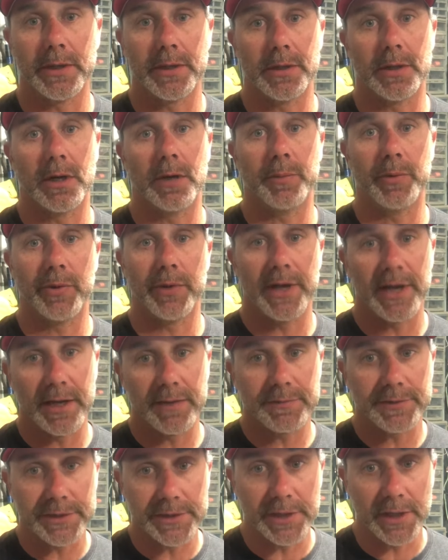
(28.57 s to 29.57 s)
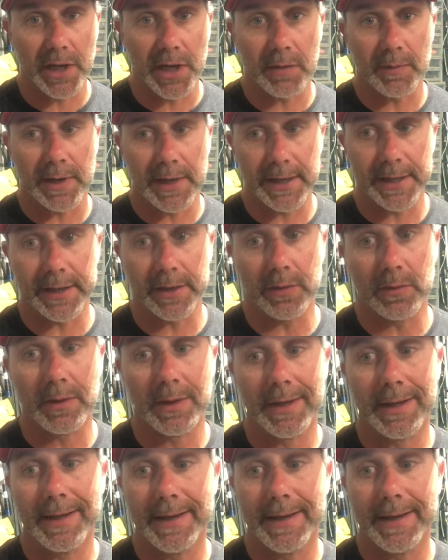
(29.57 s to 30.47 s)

hung up on the FG knot right now,